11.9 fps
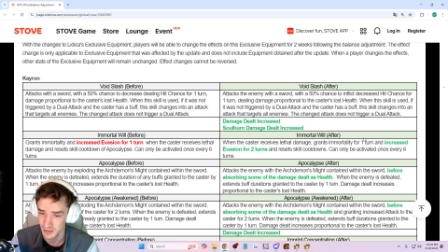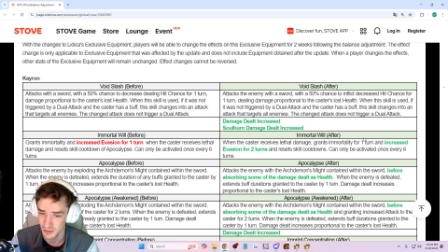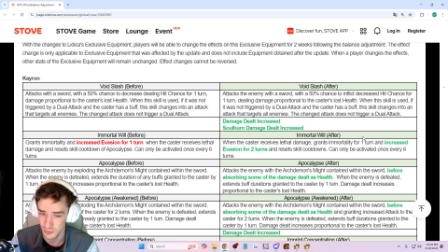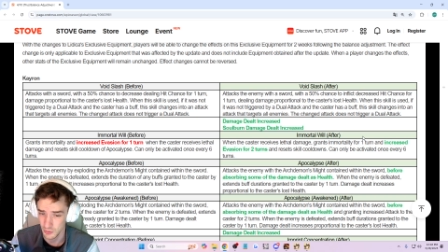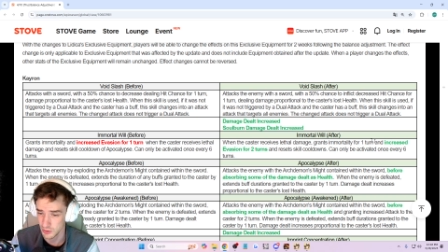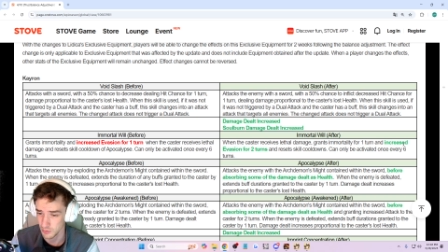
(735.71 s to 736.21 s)

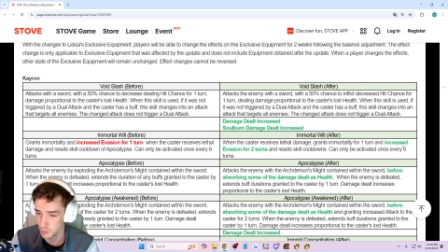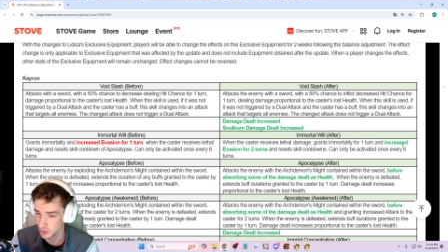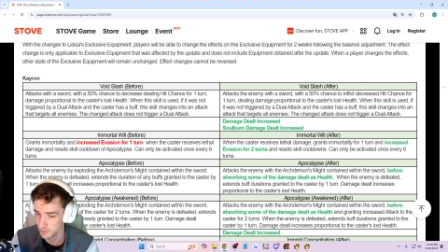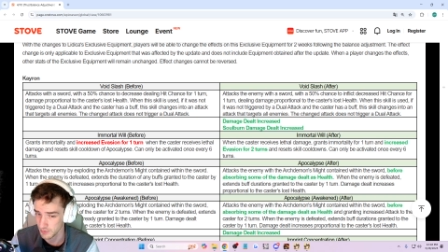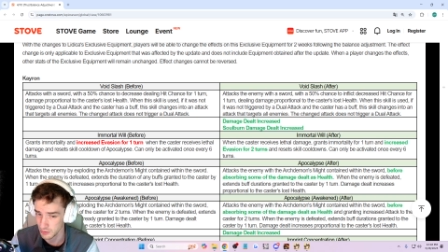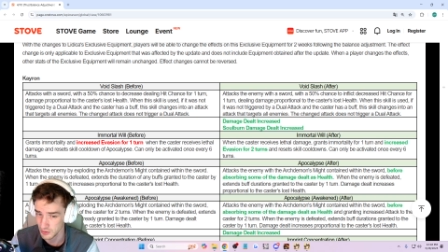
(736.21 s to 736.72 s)
So what's the point
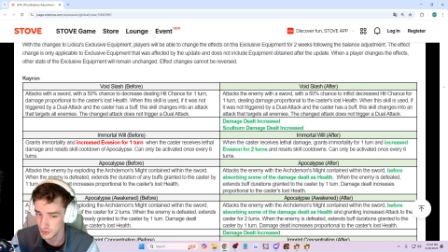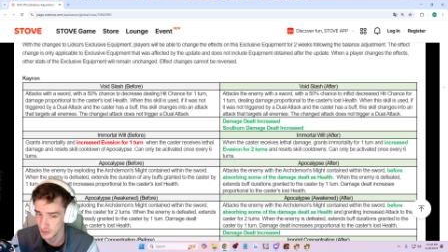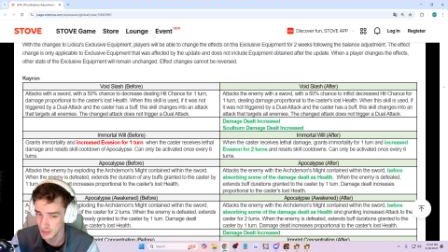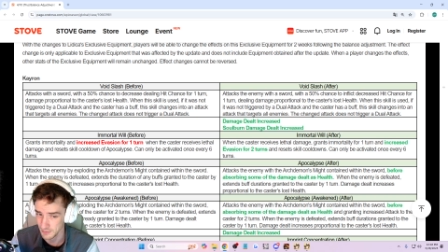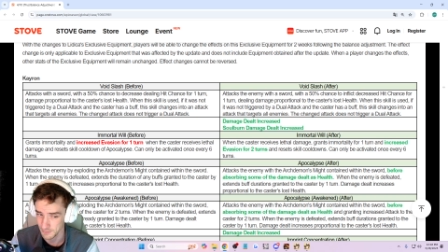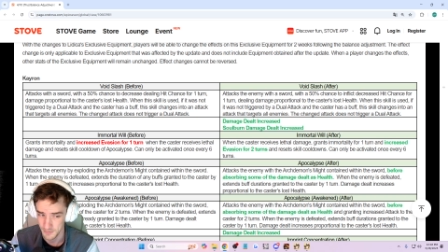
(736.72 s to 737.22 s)
of increasing
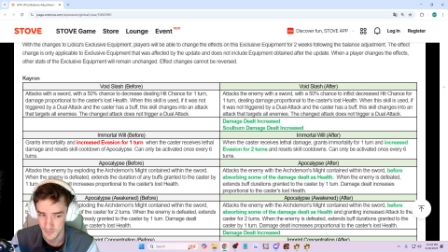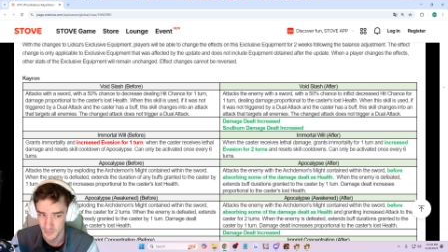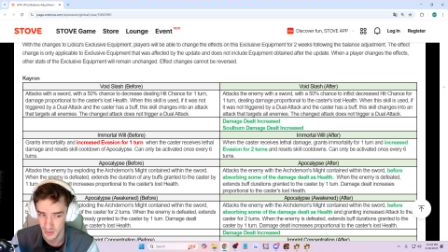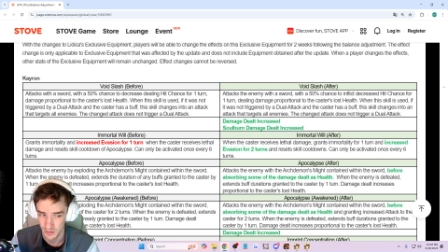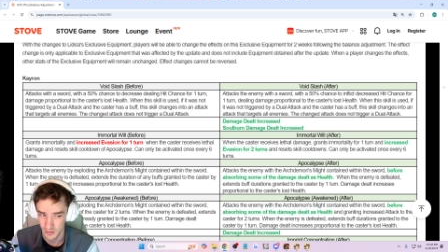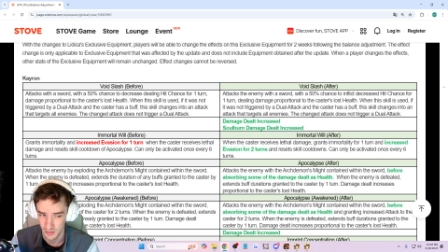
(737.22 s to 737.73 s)
that?
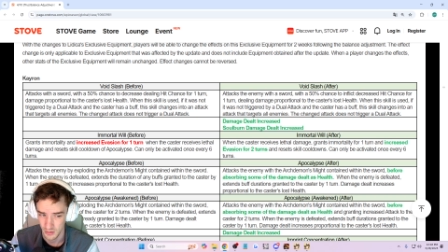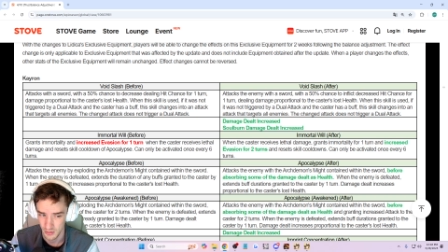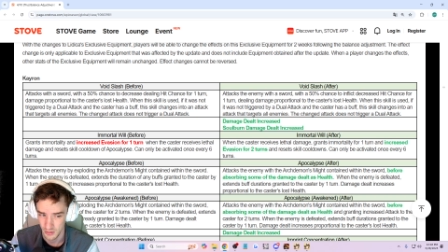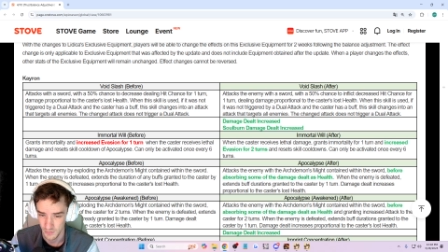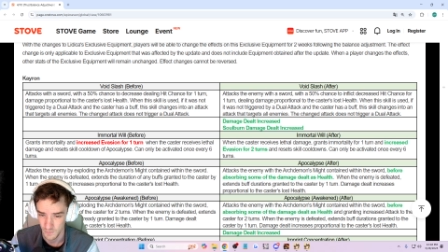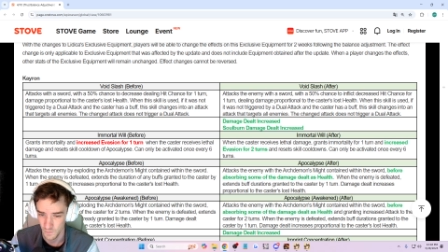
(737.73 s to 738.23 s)

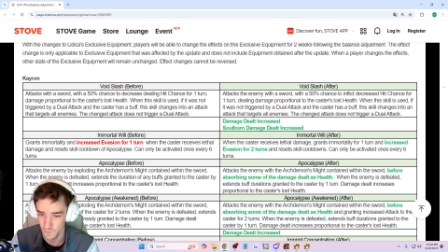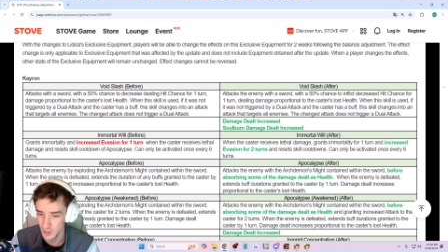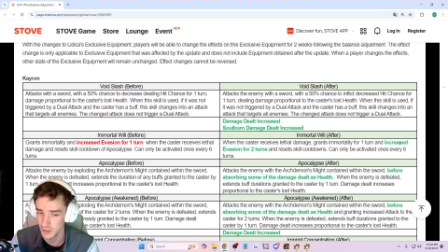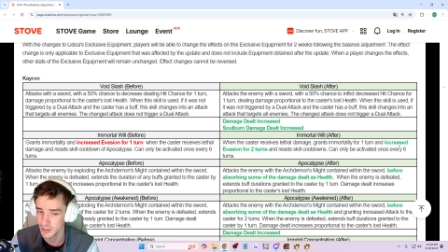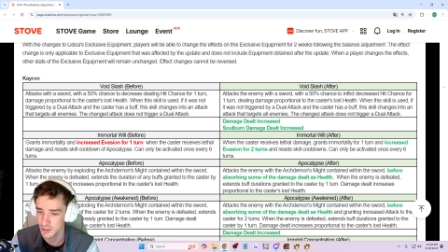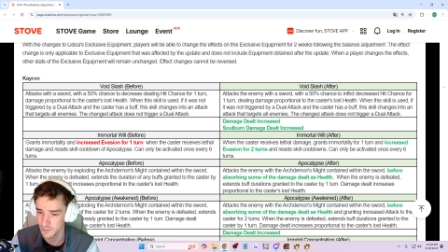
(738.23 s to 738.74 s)

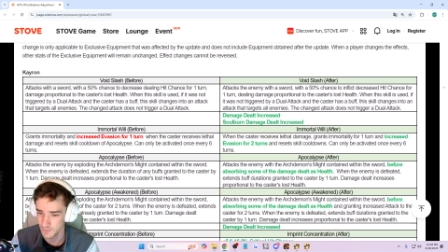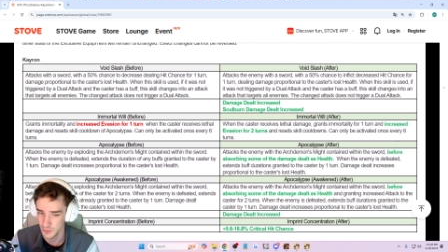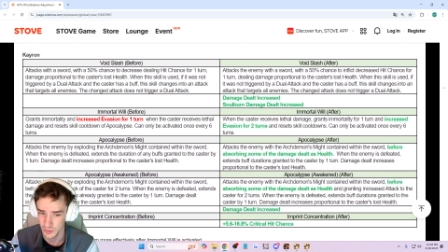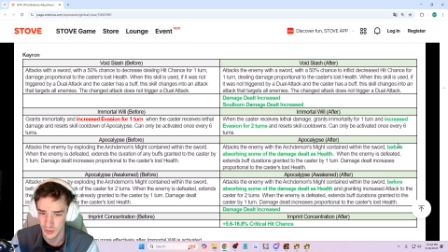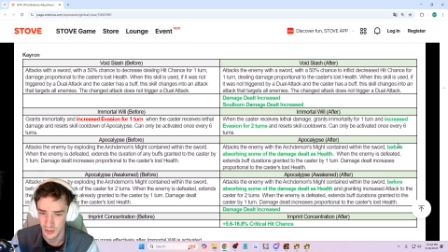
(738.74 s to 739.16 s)
Very confused.